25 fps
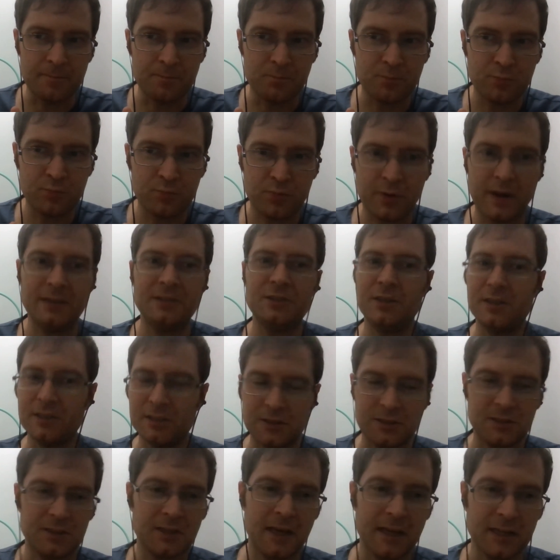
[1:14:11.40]

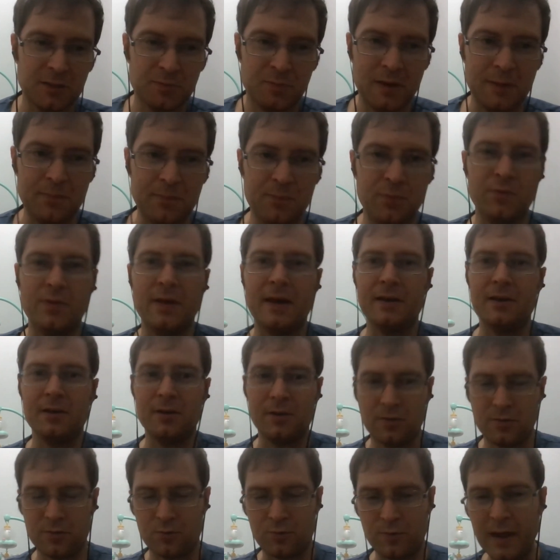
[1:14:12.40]
prejudices against people that
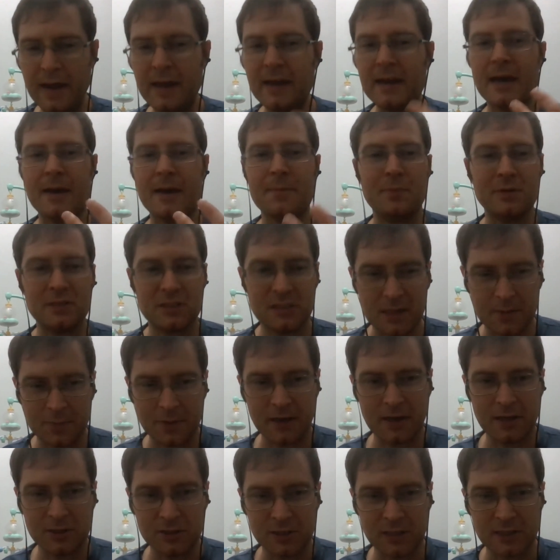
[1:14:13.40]
could create epistemic
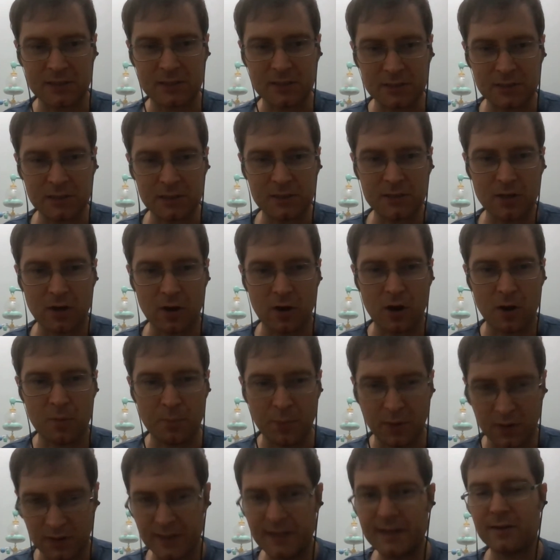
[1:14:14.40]
injustices are
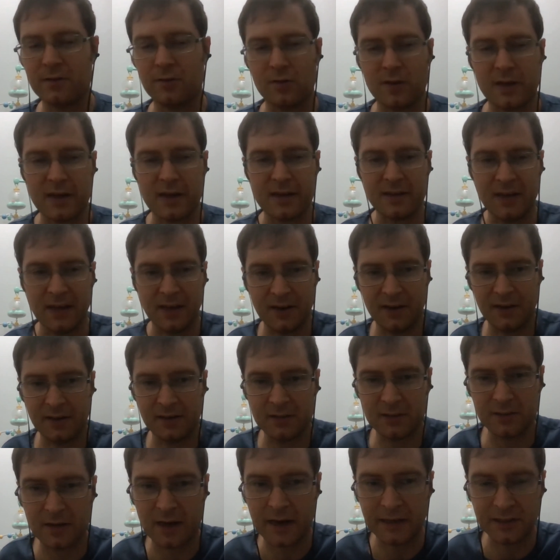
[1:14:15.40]
political
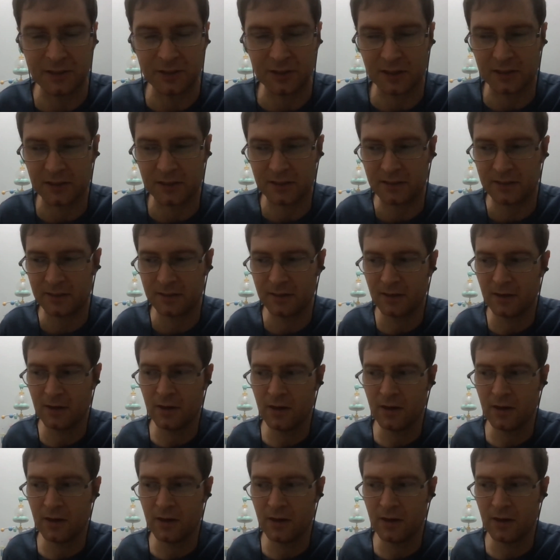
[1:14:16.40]
identities, not just